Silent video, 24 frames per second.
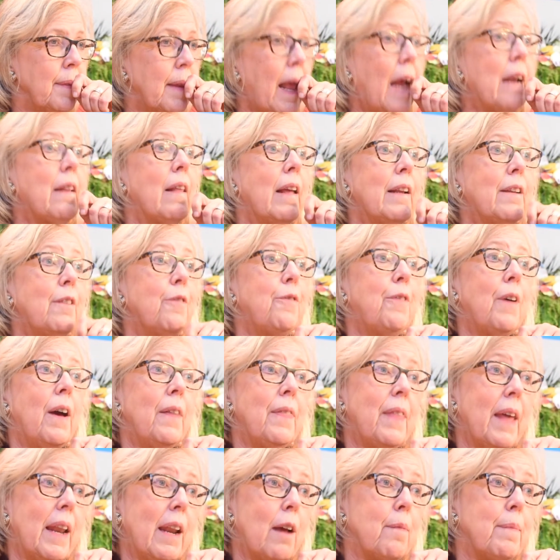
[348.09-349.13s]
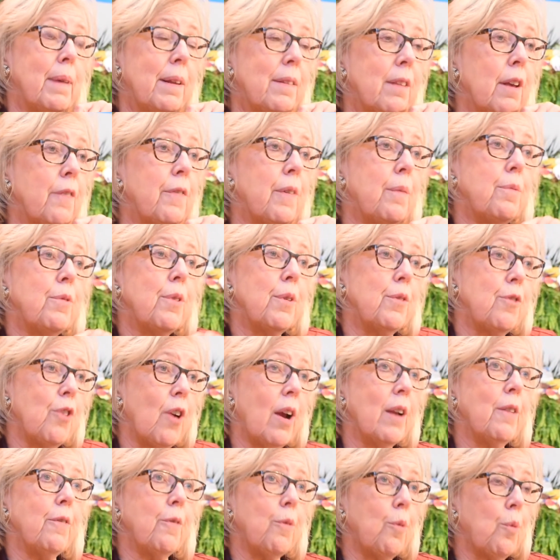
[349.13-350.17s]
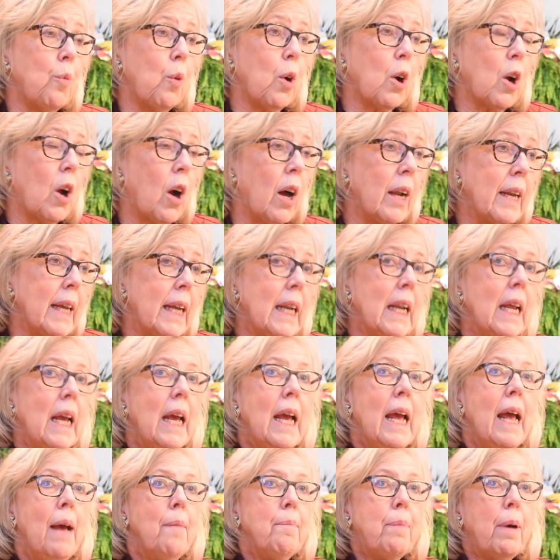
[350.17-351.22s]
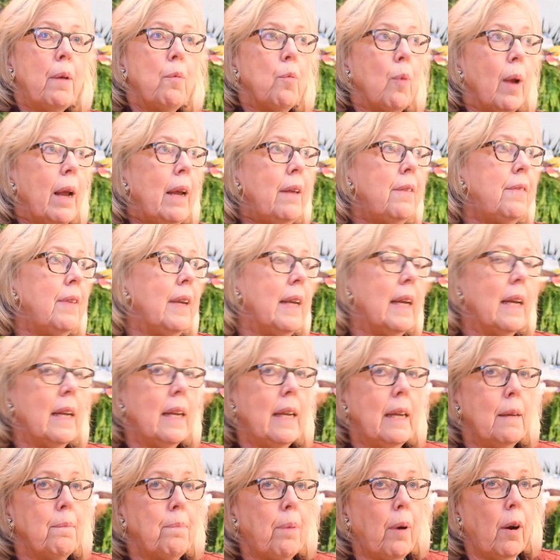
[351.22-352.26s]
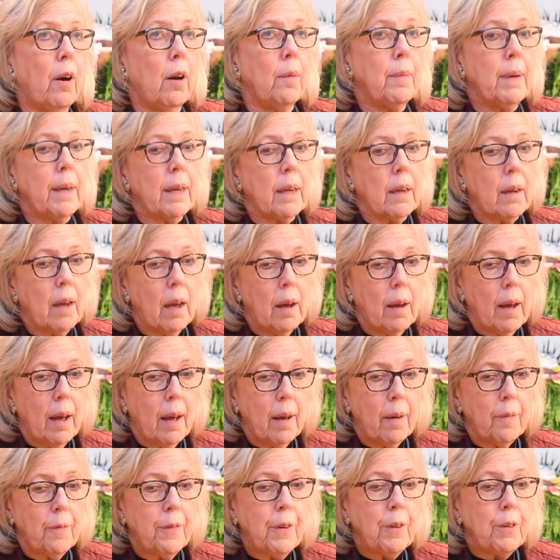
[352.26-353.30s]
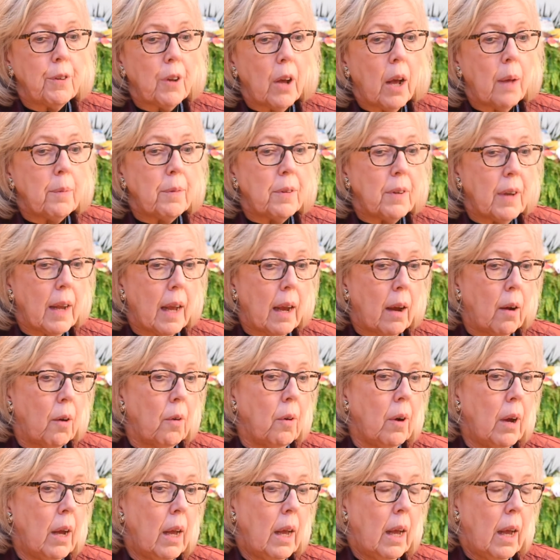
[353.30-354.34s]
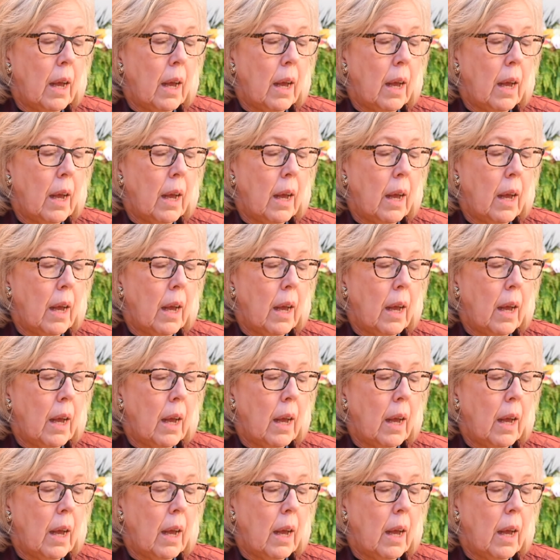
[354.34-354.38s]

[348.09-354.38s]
I'd like to find that out myself. I'm trying to work on it, but raising it in Parliament a few times now,